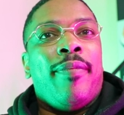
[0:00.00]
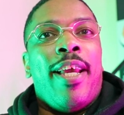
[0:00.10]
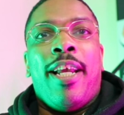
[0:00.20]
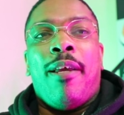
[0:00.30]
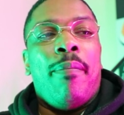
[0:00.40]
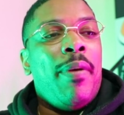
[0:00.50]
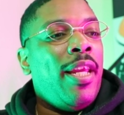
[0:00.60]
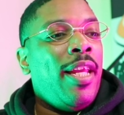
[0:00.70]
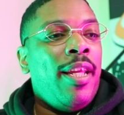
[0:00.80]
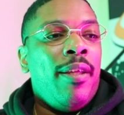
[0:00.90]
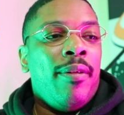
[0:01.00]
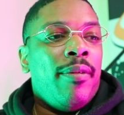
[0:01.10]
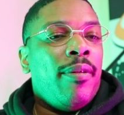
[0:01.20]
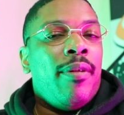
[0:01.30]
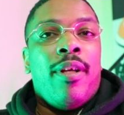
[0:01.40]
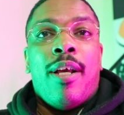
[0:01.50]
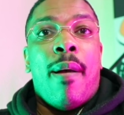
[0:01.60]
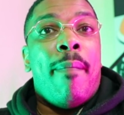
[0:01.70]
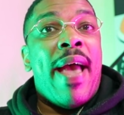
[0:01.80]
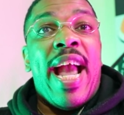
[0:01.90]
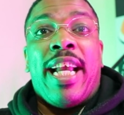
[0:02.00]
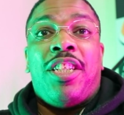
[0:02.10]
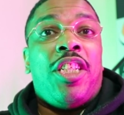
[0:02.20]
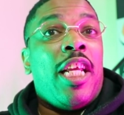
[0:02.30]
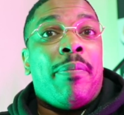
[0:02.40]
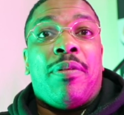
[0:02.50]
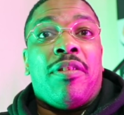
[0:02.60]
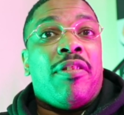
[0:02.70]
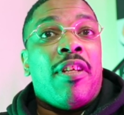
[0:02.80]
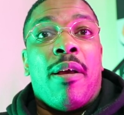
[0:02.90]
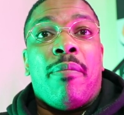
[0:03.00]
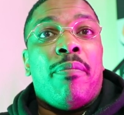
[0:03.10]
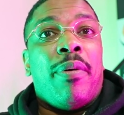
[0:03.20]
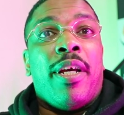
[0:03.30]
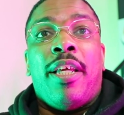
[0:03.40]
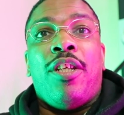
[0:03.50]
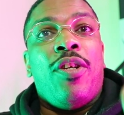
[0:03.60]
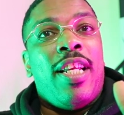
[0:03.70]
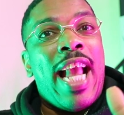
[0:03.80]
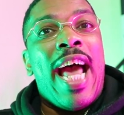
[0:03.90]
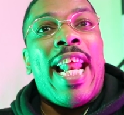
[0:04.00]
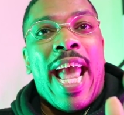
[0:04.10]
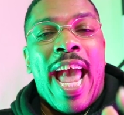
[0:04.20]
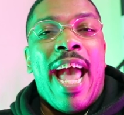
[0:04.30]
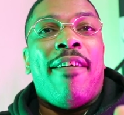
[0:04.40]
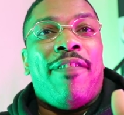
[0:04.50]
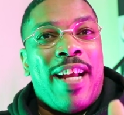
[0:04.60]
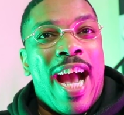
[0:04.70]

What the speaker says: It could be a bag of chips or something, but you gotta have